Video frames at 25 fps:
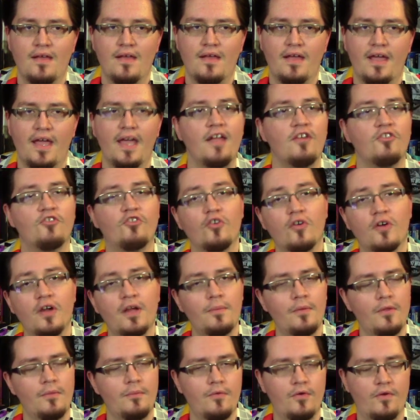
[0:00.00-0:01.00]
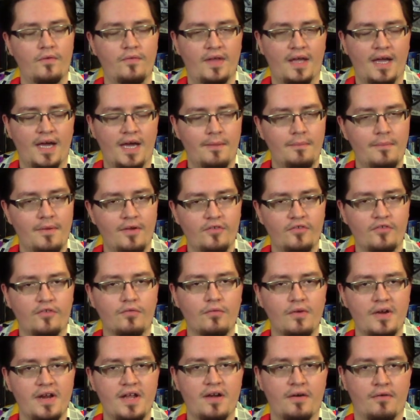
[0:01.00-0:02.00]
Enjoyable movie. I must
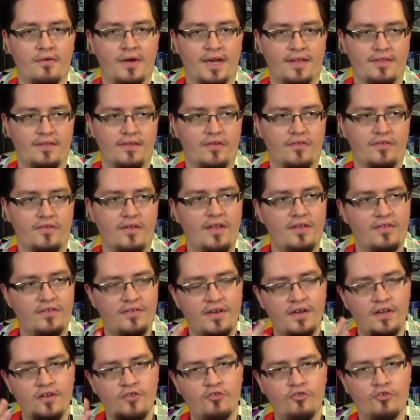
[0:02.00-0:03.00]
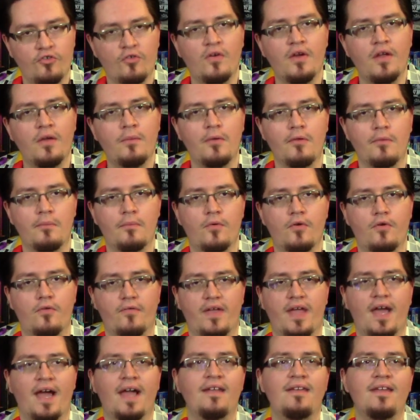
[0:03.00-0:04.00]
reiterate this. It's an enjoyable
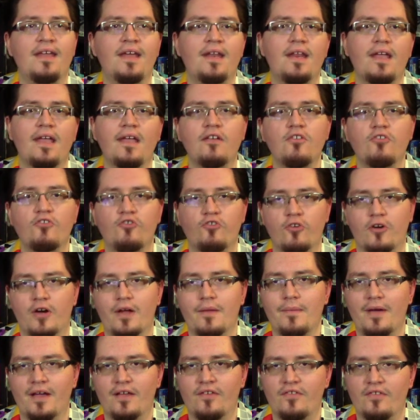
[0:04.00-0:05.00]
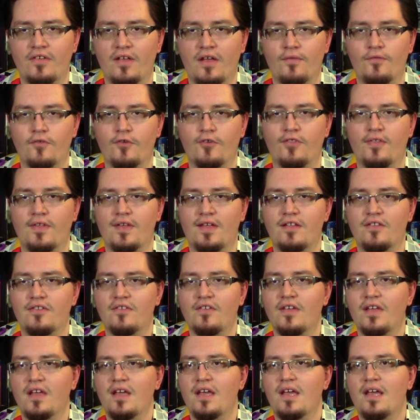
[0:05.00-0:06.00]
movie. I did enjoy myself with
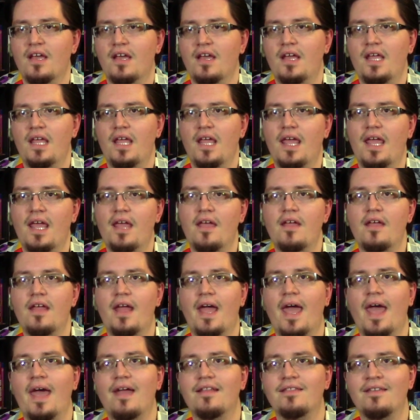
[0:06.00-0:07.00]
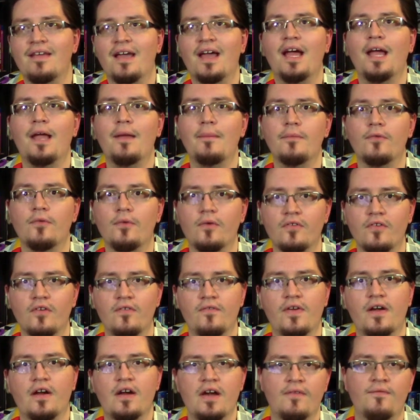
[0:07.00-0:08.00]
it. It at times was a
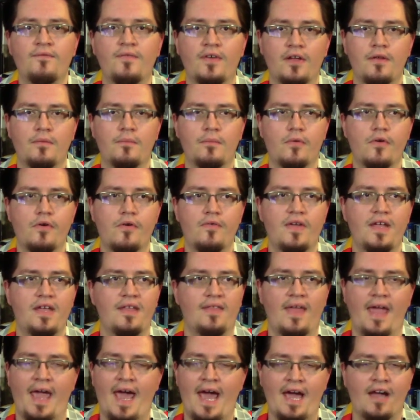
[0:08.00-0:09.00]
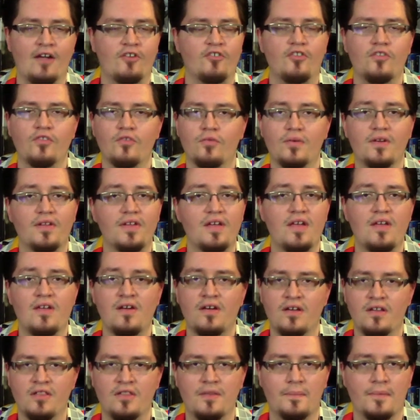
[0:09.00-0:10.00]
very fun movie. The action's really
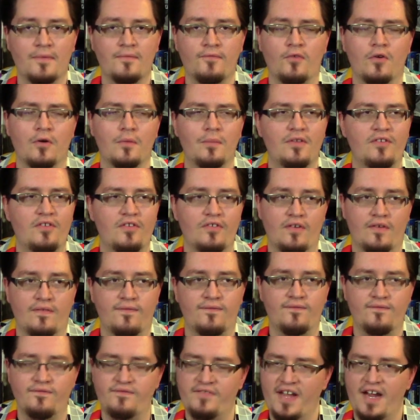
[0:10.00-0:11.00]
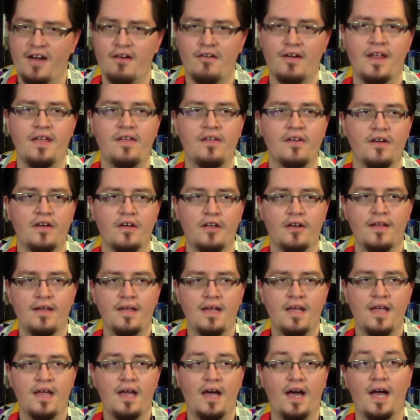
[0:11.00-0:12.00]
good. The performances are very good.
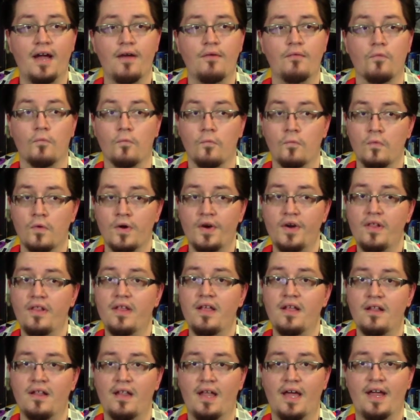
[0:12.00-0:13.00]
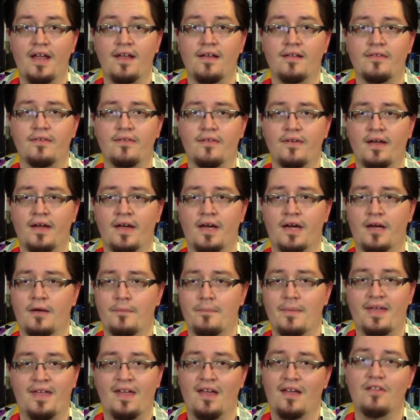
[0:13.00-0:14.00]
I really liked
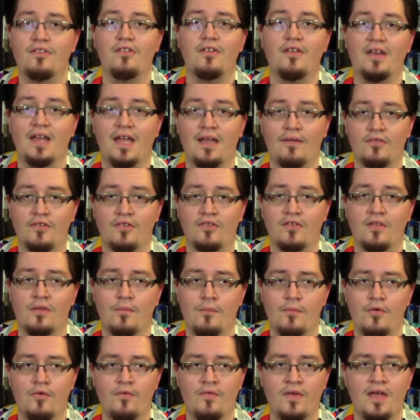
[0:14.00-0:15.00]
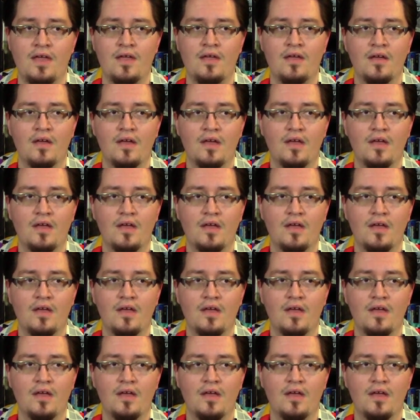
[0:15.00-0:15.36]
Mackenzie Davis in the movie.